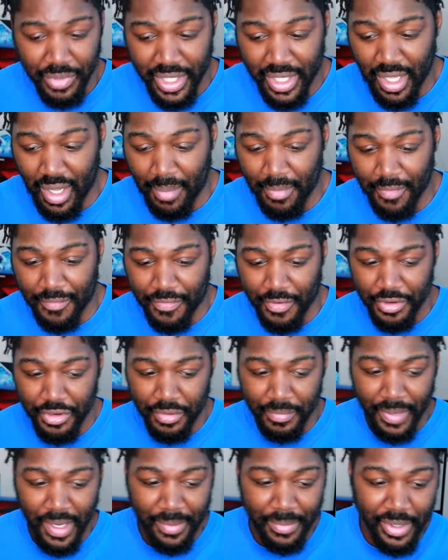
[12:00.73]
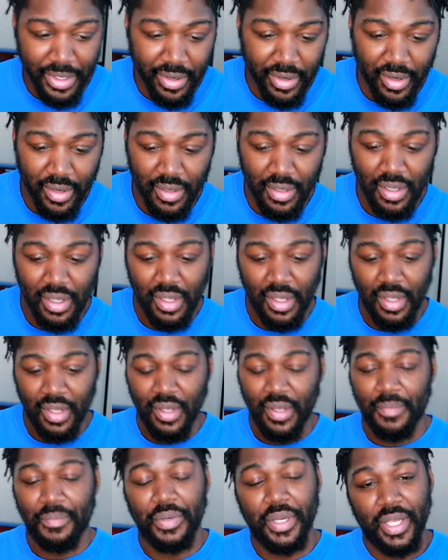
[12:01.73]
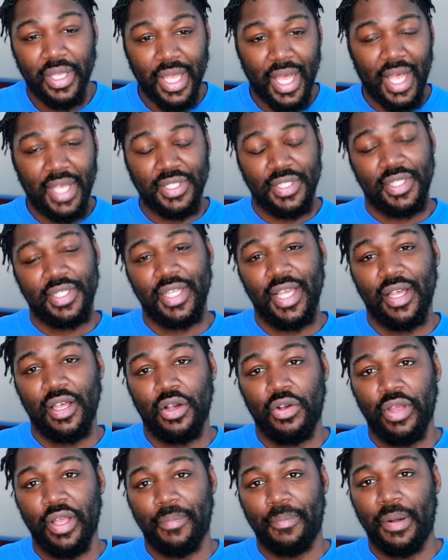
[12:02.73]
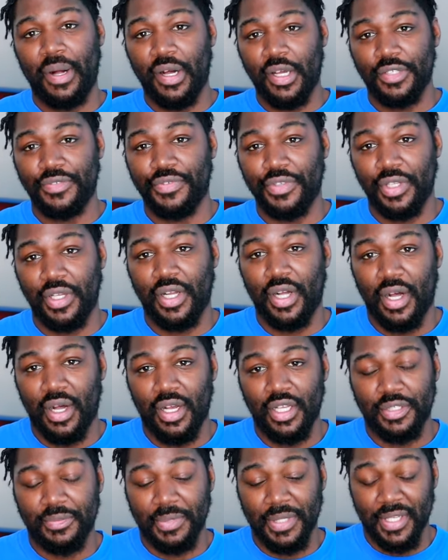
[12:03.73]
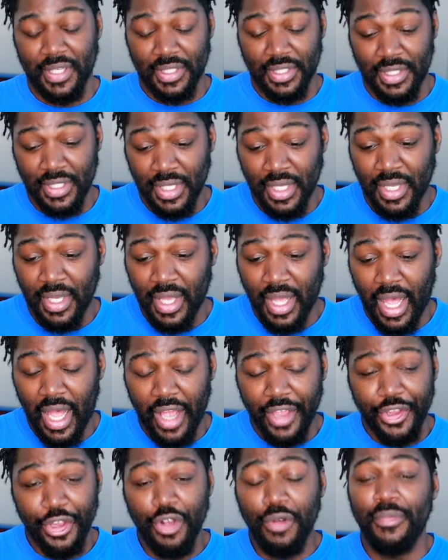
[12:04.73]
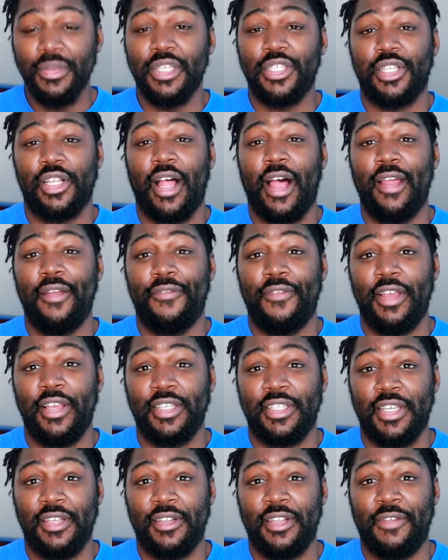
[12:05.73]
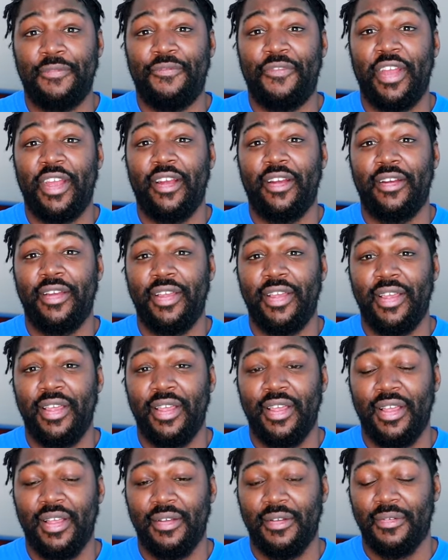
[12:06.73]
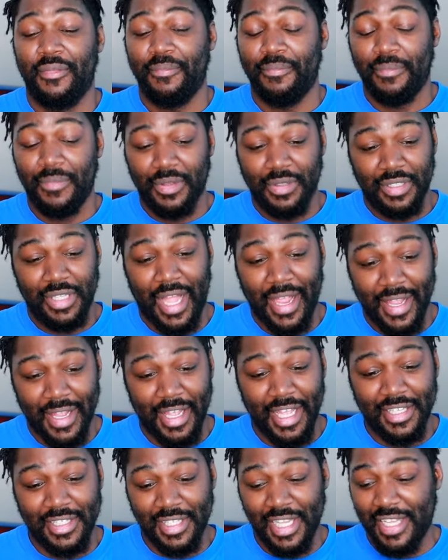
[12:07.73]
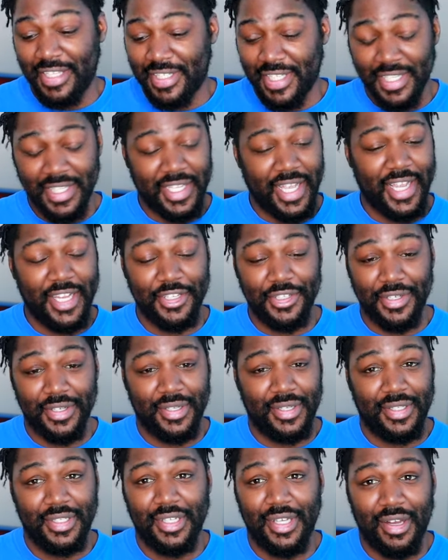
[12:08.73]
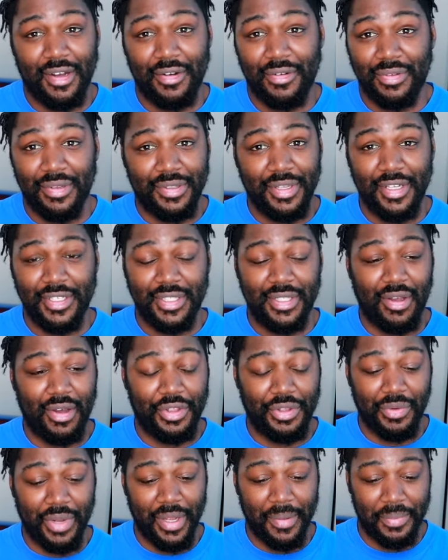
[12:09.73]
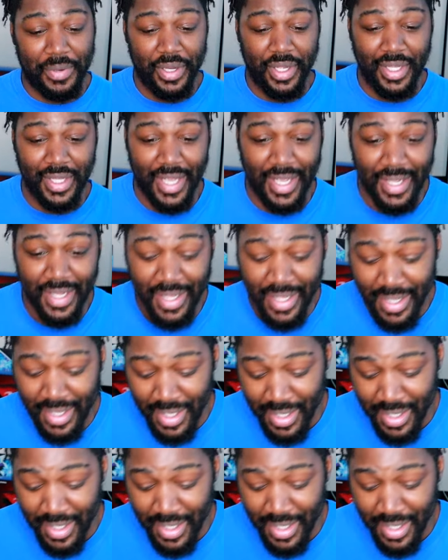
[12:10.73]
We coming for you, baby girl. But guys, let's take a quick pause for the cause because Ayumi's life is in the very like is it's in danger. You know, there's no other way of putting that.